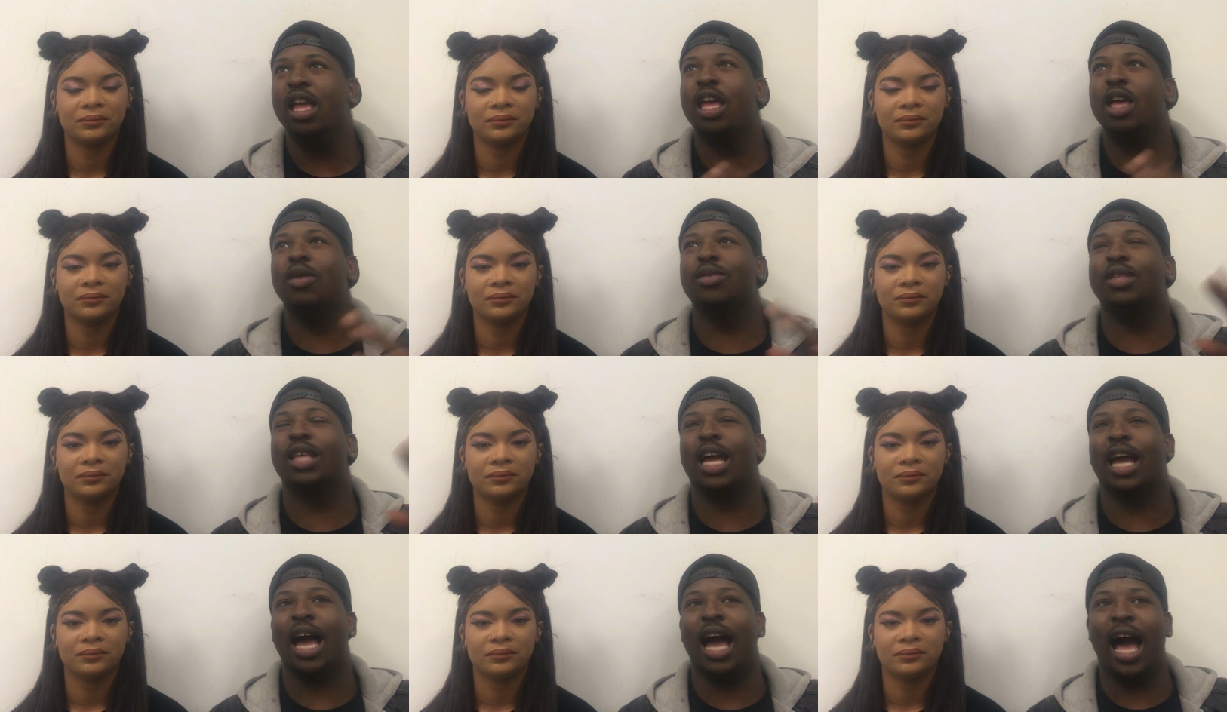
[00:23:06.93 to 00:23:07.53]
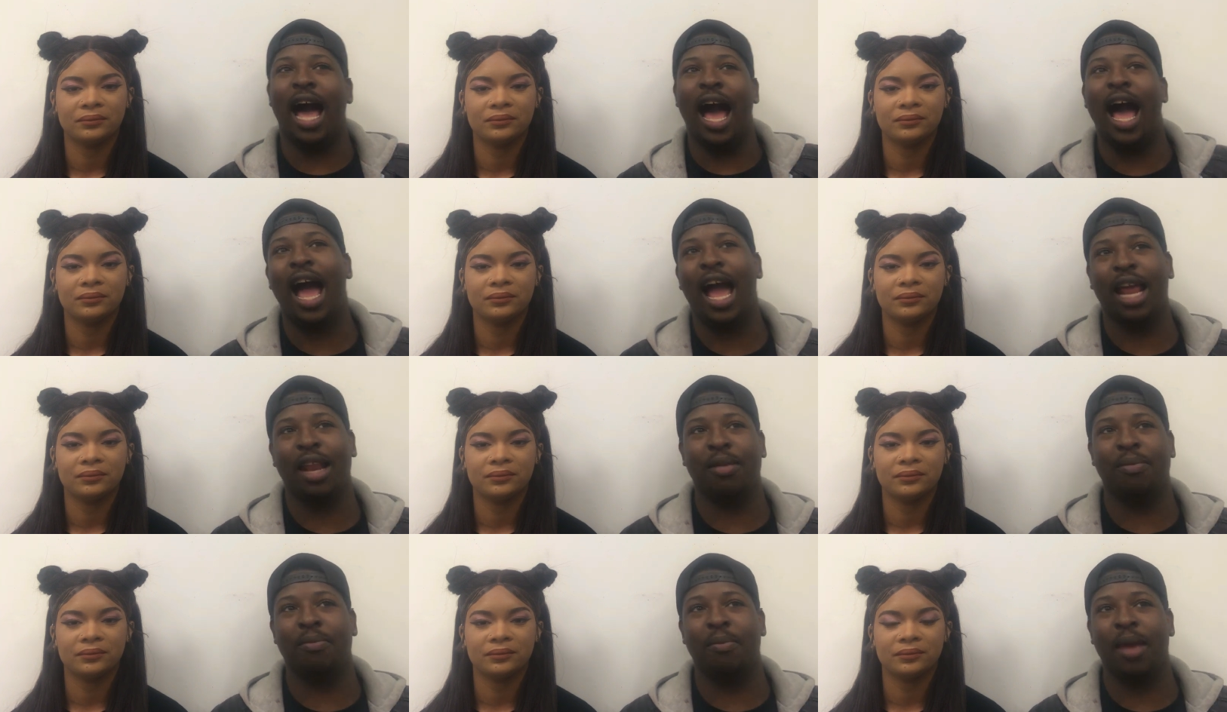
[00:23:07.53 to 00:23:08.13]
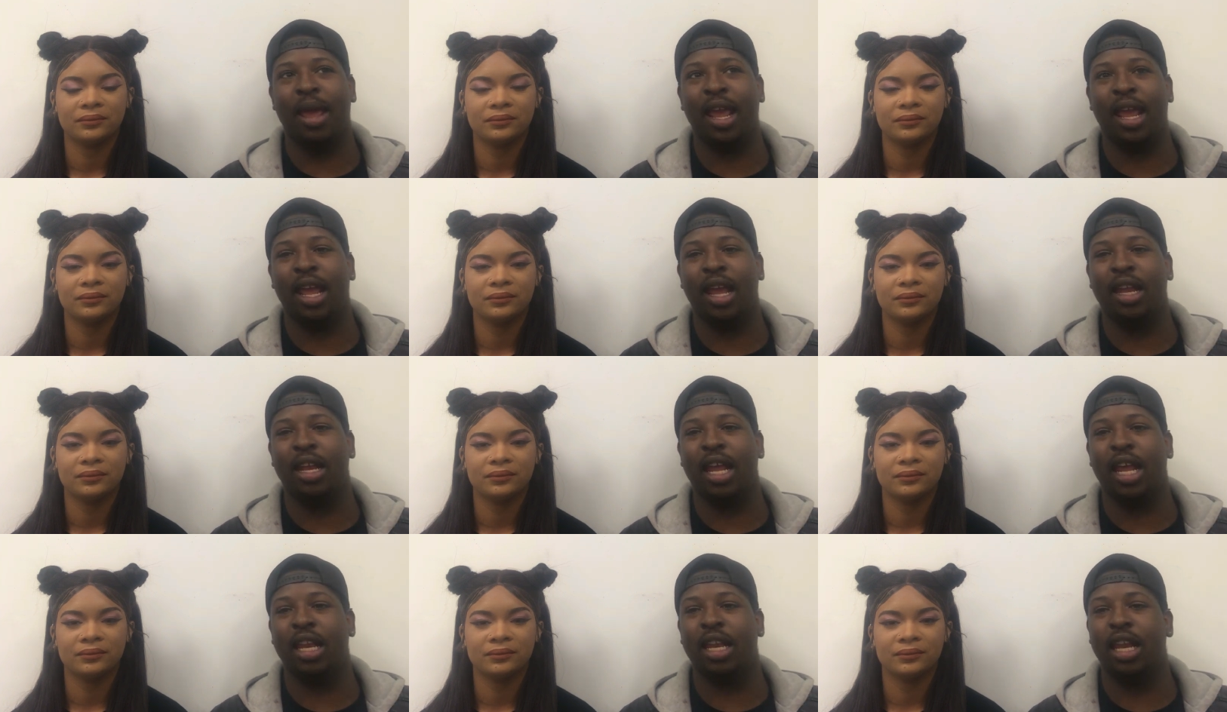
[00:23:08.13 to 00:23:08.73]
Speaker 1: was like a hot
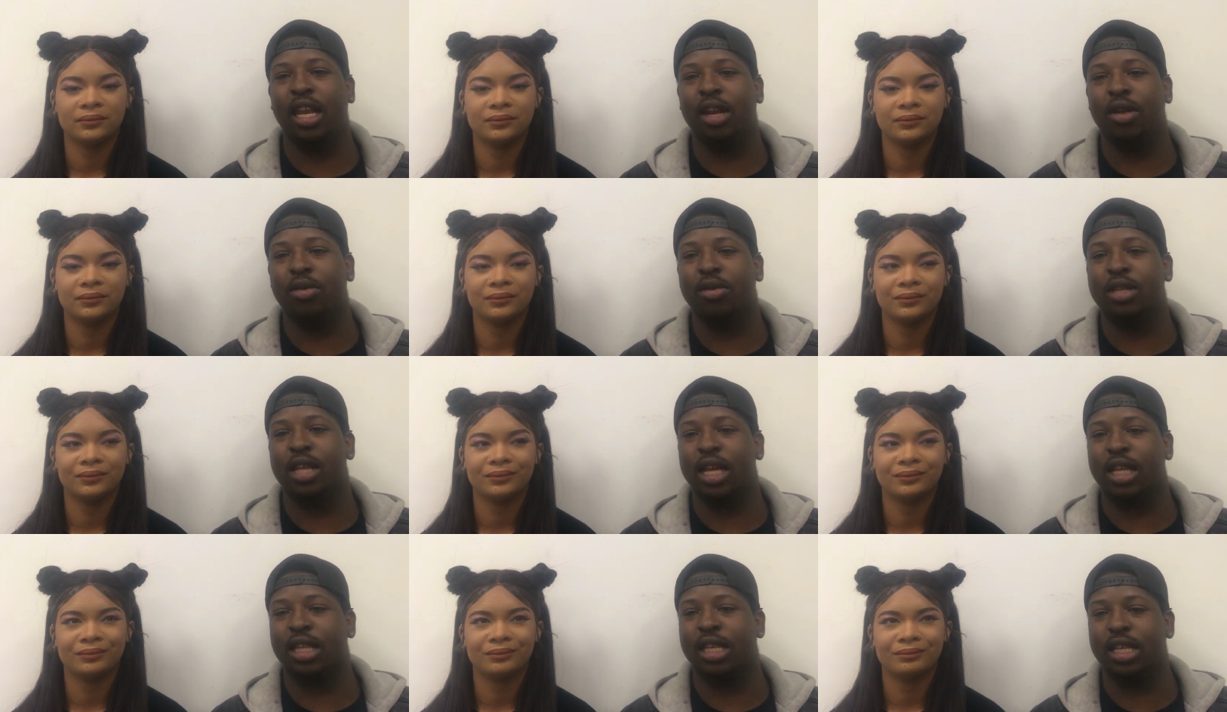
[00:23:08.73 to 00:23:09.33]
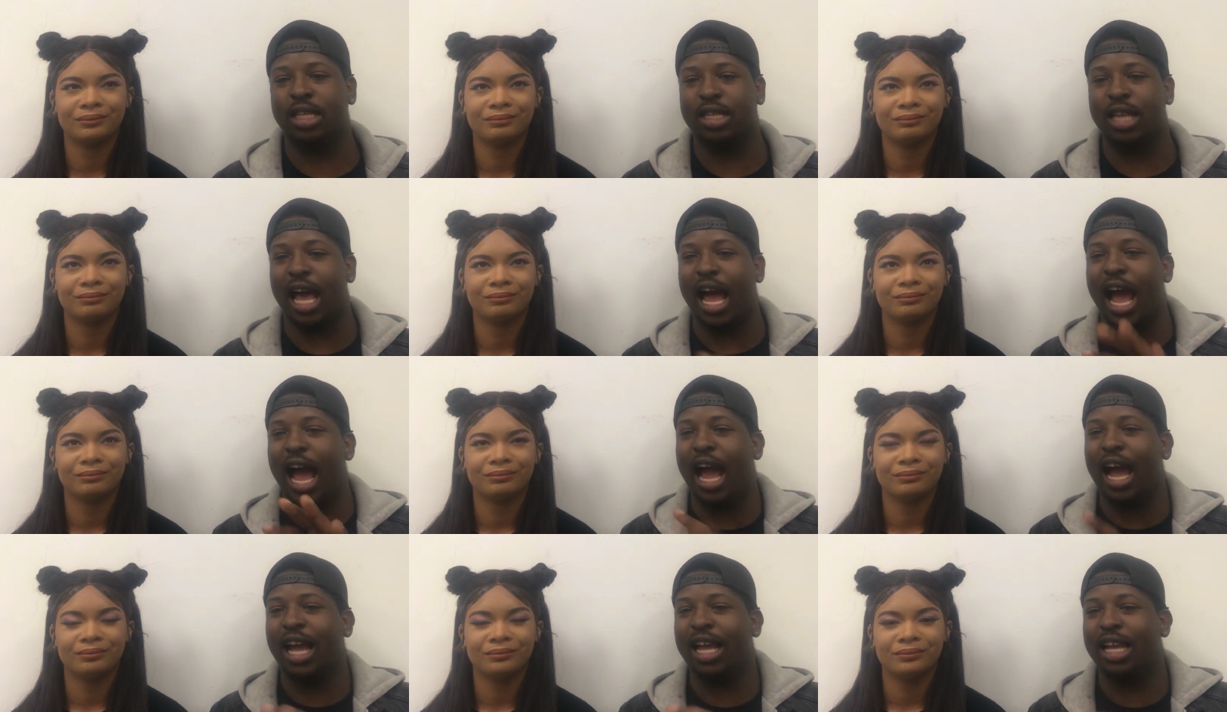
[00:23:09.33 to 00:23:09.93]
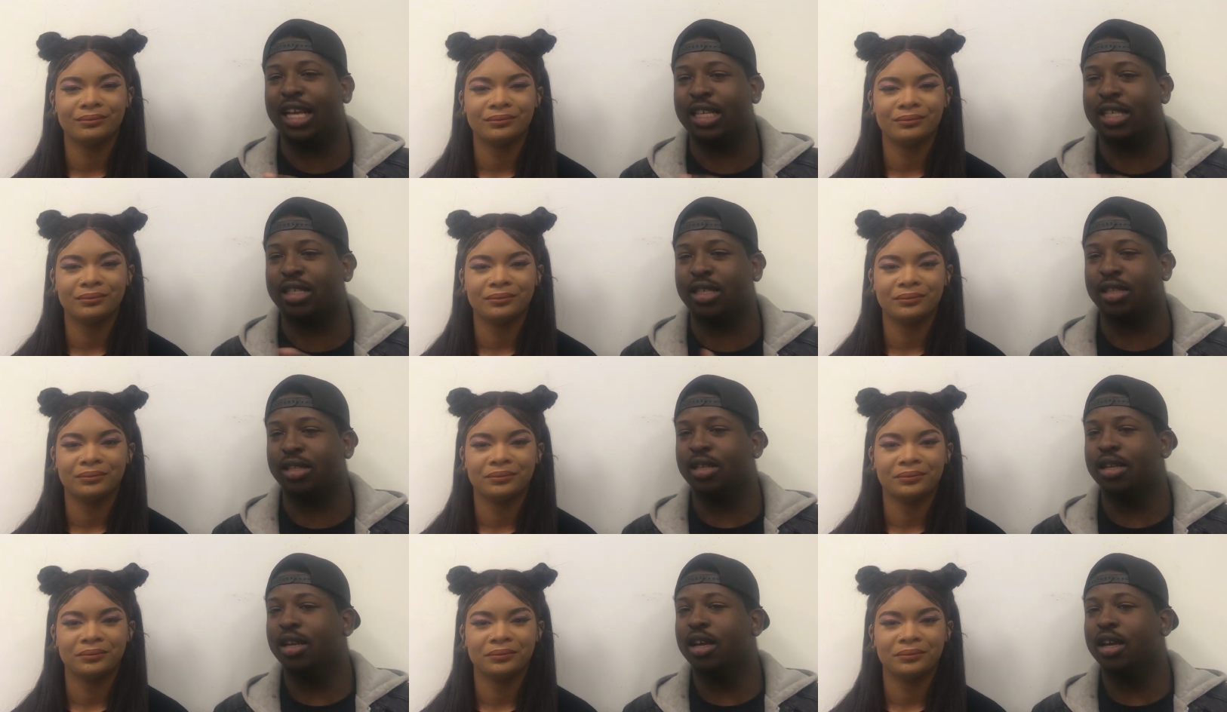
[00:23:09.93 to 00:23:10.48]
man, and then there was like this ice